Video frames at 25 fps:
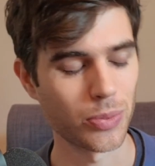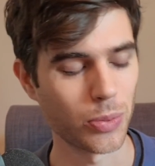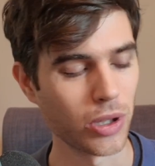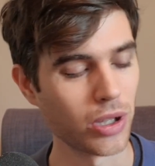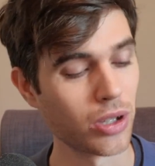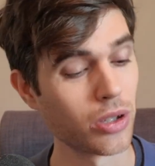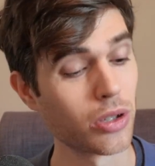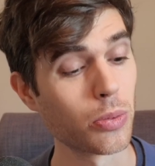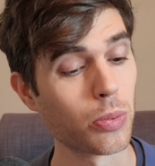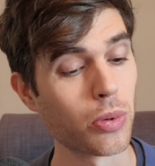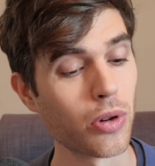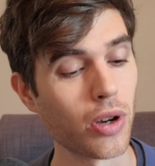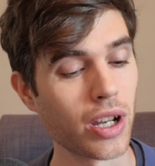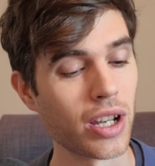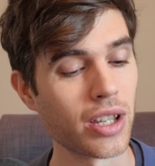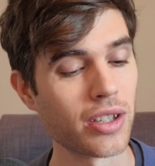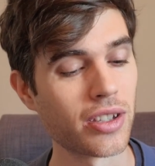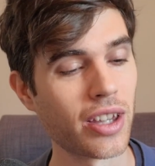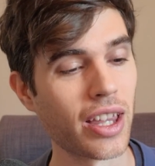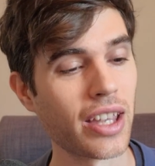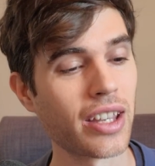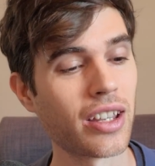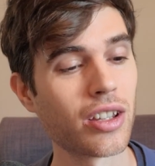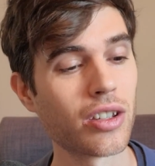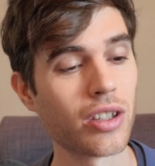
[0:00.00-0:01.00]
But the point is
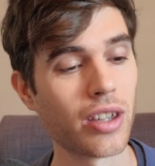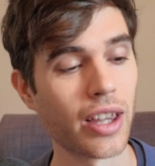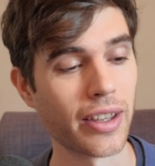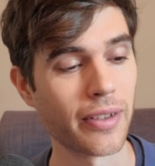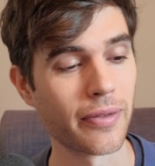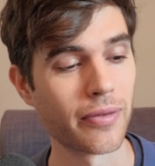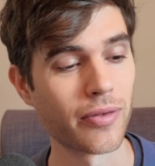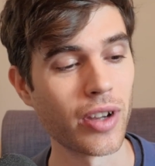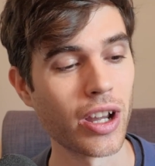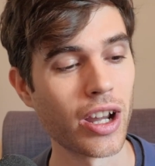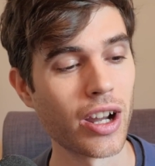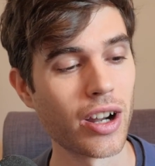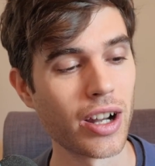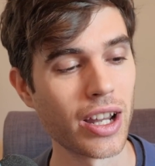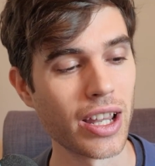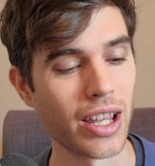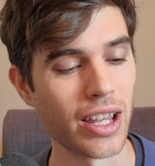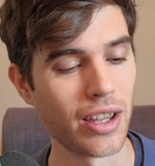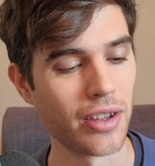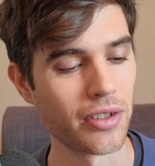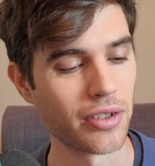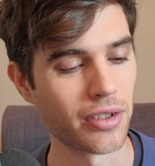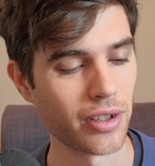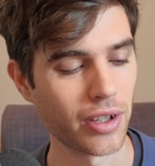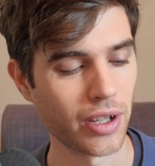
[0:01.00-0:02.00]
they could like very
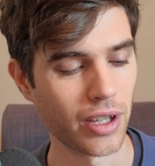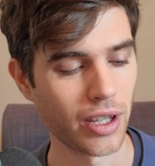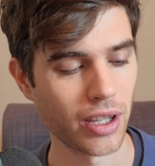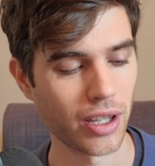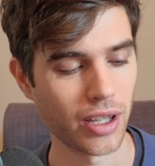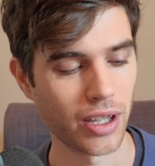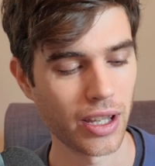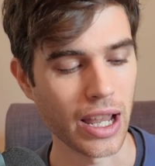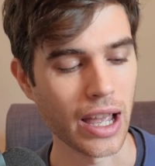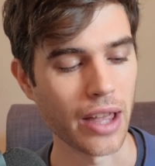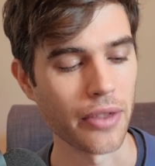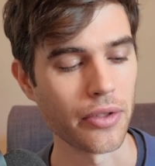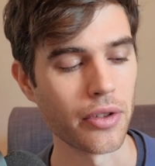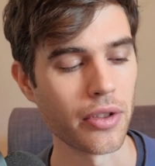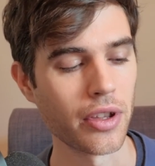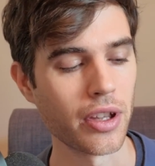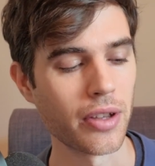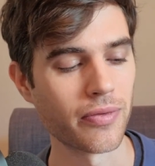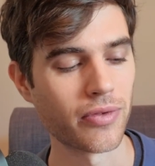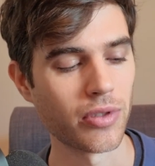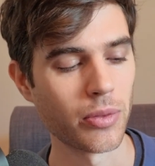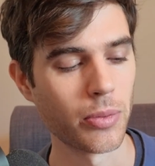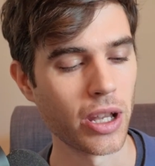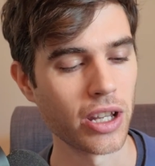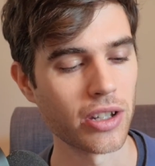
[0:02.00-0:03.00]
easily gather the
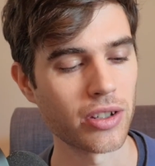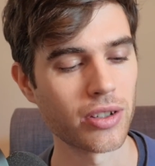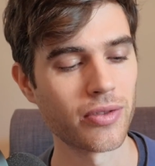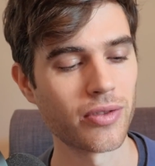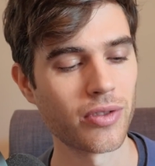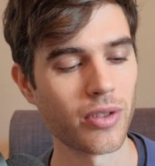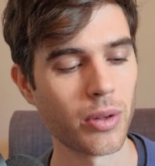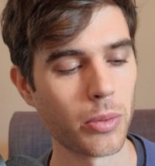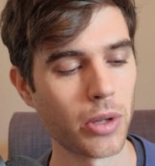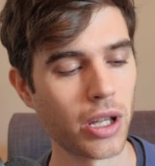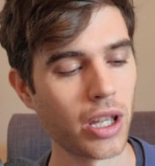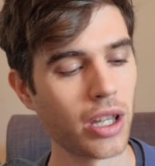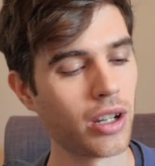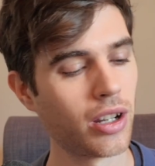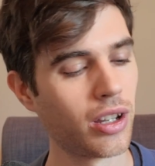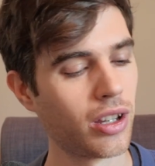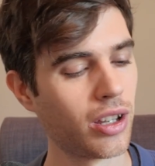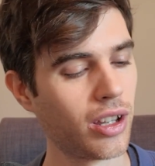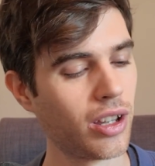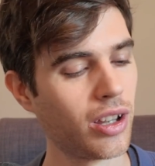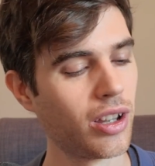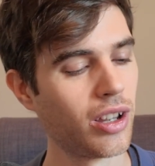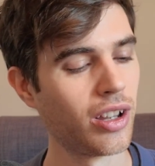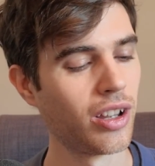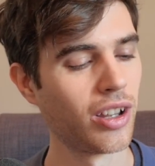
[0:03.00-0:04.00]
information from it.
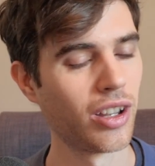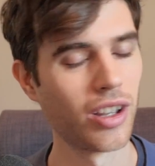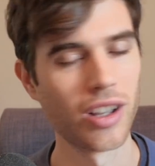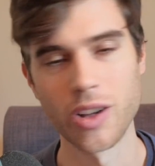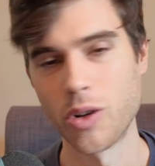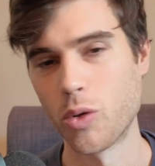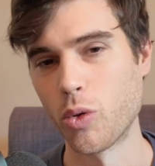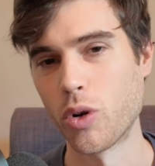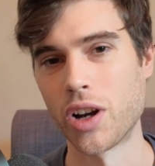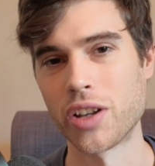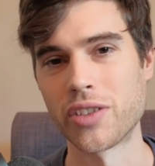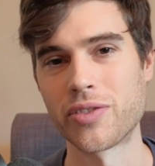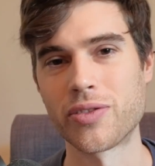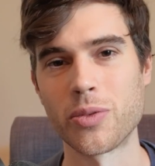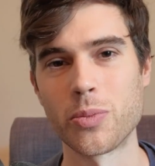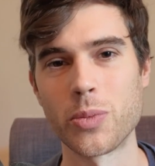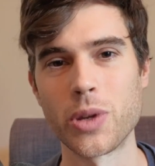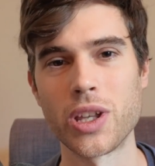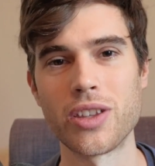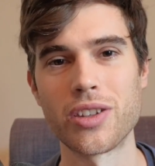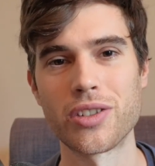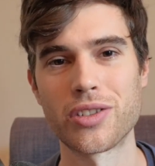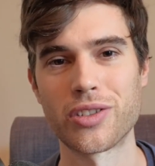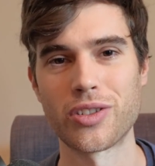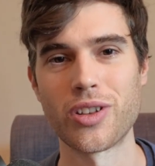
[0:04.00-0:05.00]
Whereas for
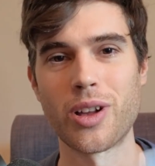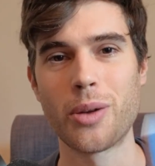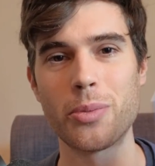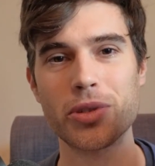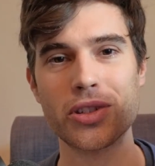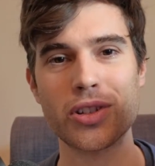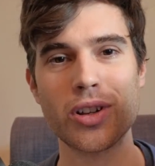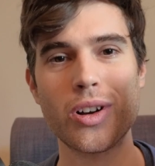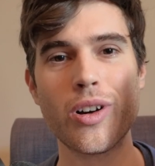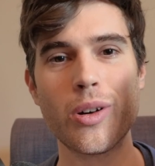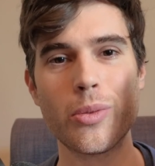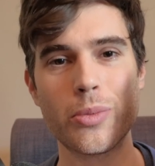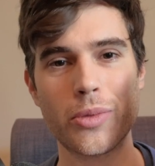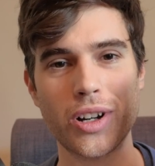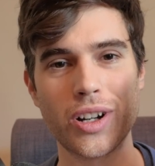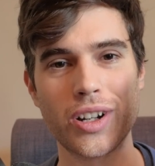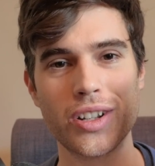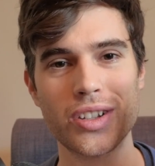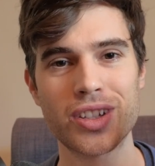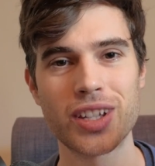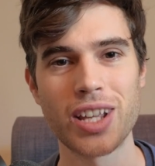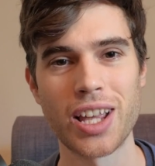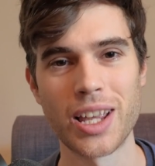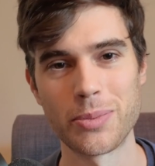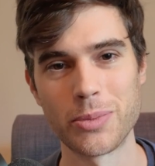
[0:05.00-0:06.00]
me, this is almost a homework
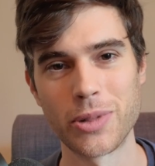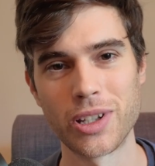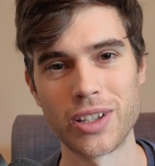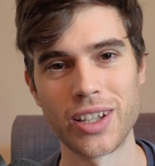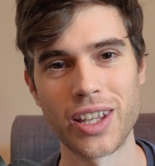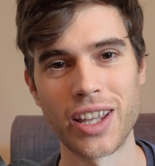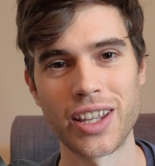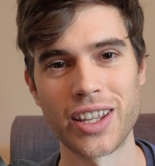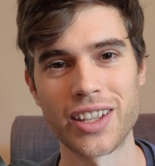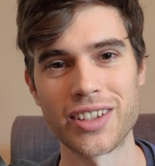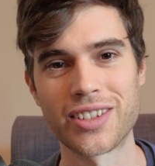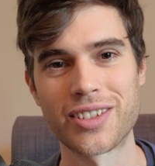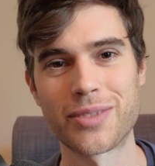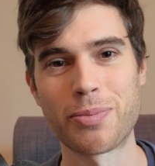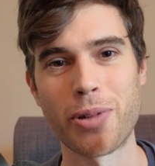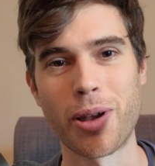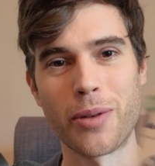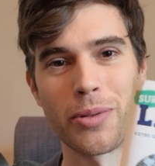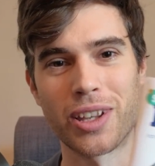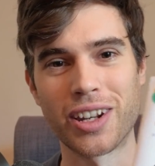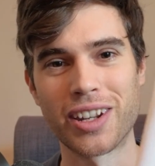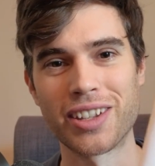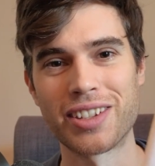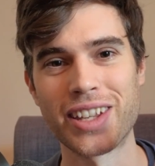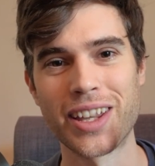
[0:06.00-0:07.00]
assignment. Like it's
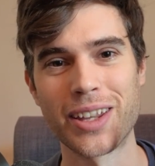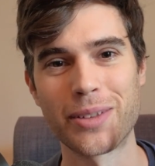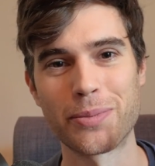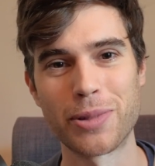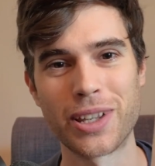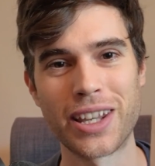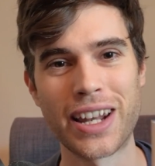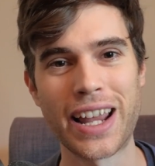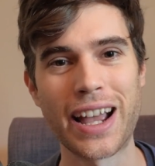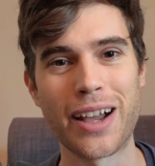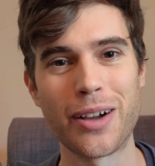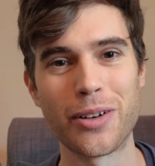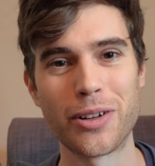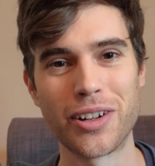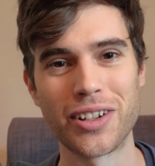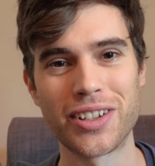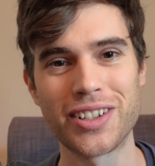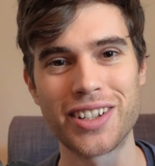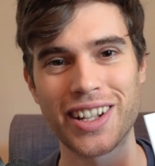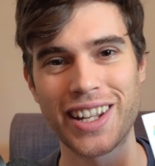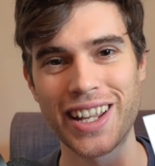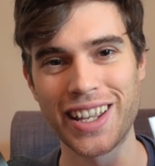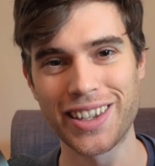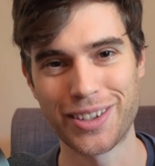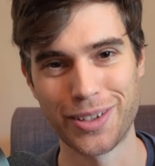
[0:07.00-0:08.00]
probably going to take me an hour
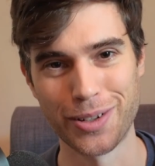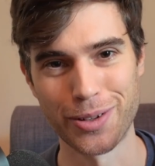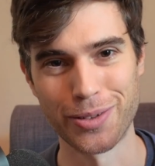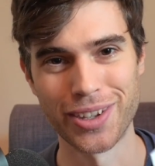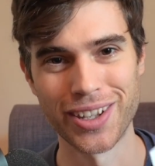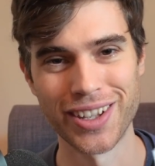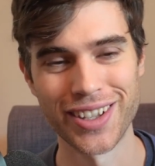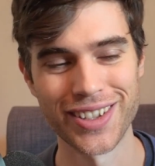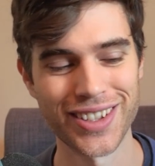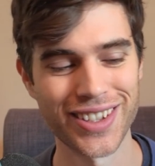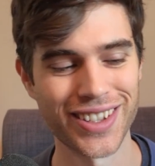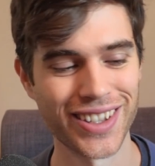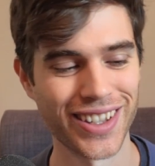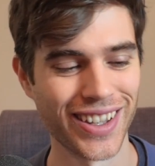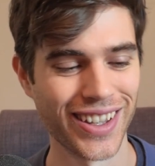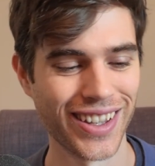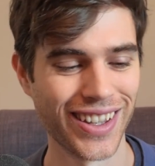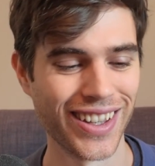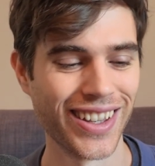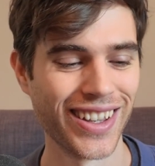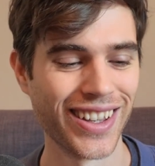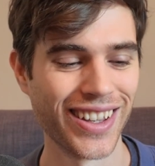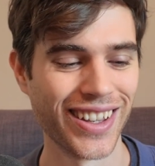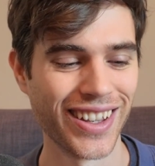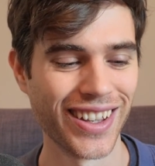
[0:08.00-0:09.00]
to get through this,
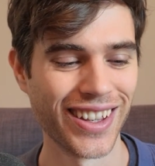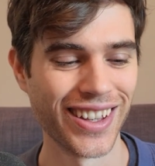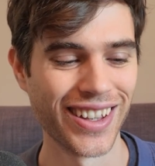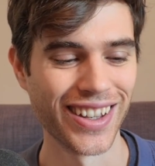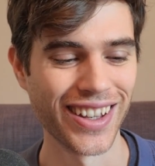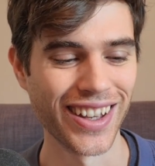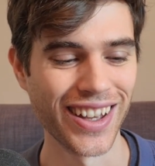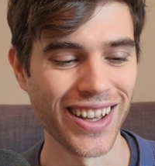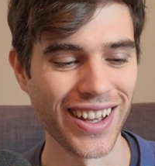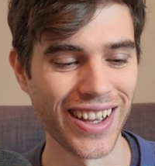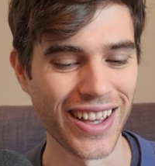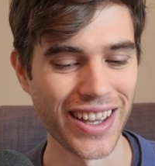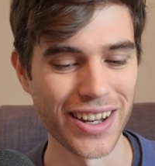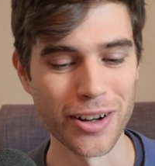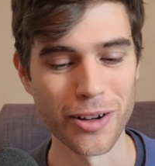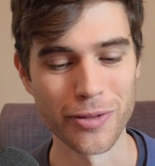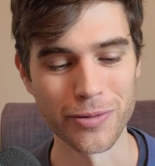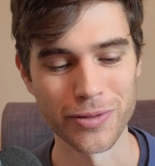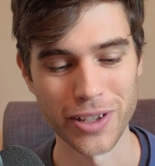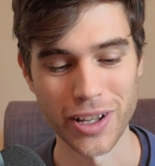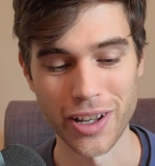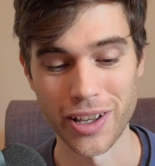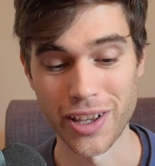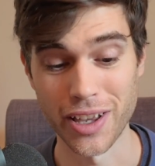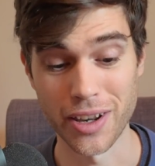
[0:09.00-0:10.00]
and
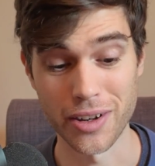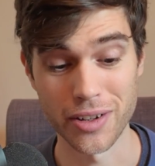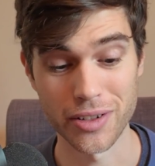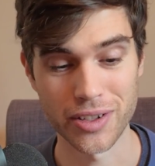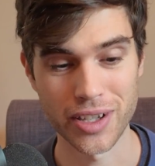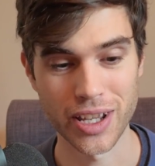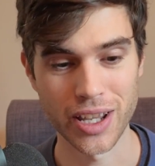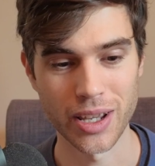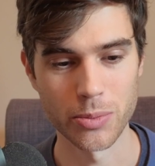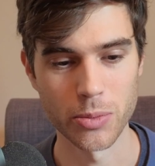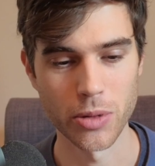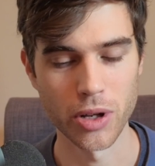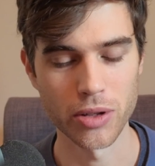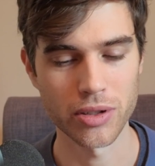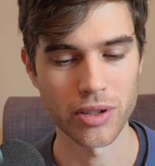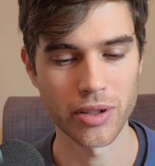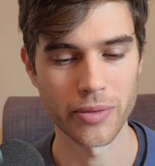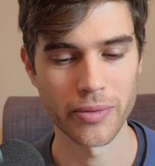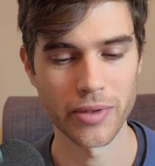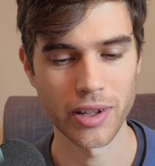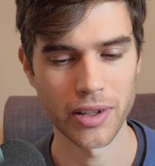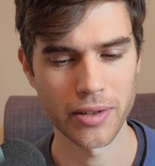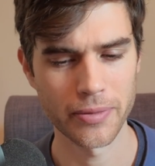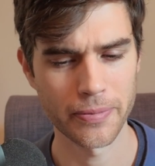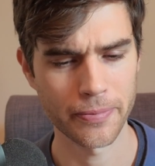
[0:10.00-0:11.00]
hopefully I'll understand most
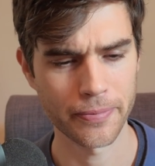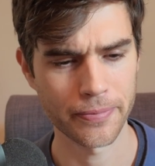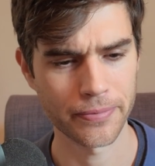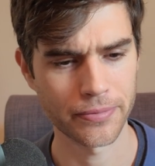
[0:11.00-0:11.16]
of it.